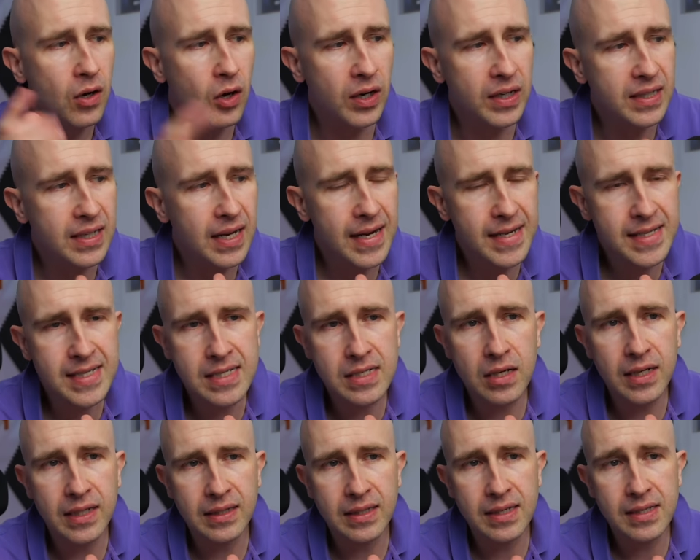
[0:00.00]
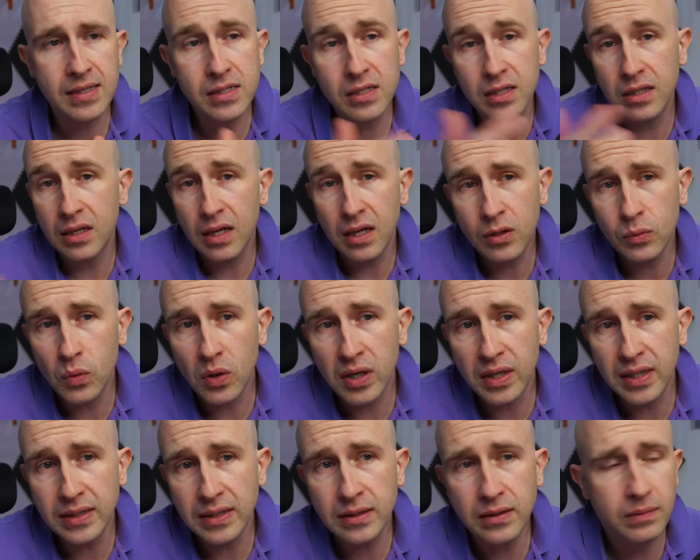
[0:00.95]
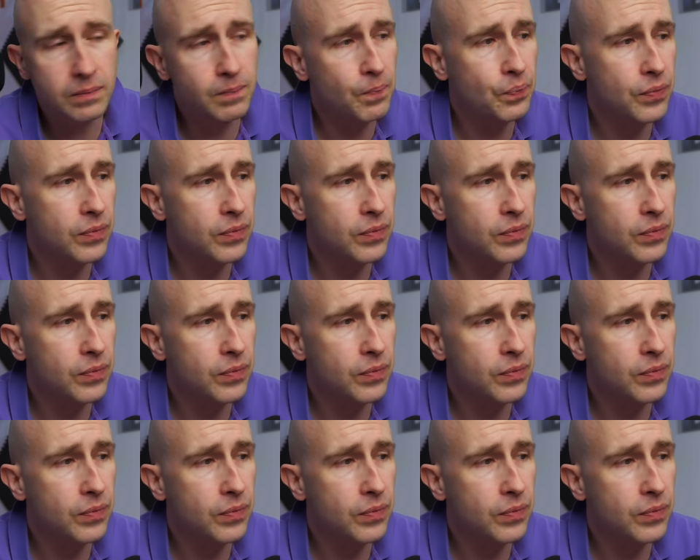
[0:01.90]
on cases like this that otherwise